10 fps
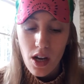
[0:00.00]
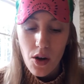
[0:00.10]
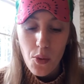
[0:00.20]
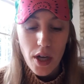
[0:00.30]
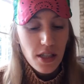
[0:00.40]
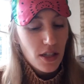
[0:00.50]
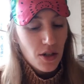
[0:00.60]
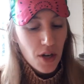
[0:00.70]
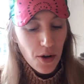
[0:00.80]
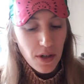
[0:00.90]
What did you
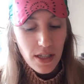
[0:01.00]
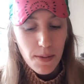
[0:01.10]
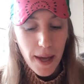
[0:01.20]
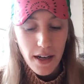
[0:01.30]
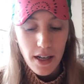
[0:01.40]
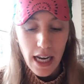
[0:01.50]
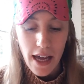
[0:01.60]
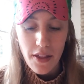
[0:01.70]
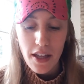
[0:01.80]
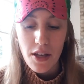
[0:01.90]
notice about it
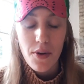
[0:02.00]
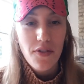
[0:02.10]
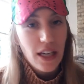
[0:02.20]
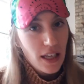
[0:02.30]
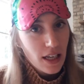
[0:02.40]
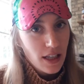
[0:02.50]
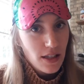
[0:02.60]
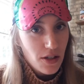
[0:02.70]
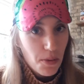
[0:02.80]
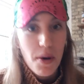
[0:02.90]
now that you have eaten it
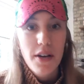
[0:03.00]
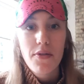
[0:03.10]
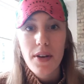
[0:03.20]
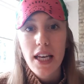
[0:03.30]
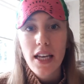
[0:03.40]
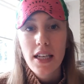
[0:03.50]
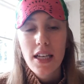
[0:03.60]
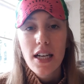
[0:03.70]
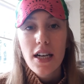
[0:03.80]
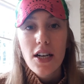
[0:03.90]
so mindfully?
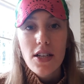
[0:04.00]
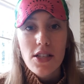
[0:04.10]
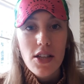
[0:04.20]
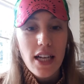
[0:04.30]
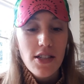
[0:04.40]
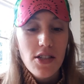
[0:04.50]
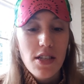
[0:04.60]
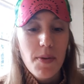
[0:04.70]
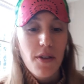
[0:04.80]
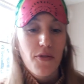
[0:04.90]
So that's just
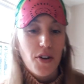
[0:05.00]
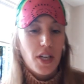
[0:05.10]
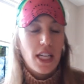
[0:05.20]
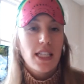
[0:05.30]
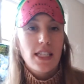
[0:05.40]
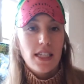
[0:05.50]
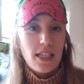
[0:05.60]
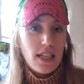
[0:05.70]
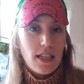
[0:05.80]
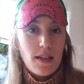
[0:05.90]
a bit of fun. It's
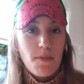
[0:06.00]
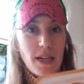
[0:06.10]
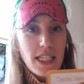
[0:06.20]
my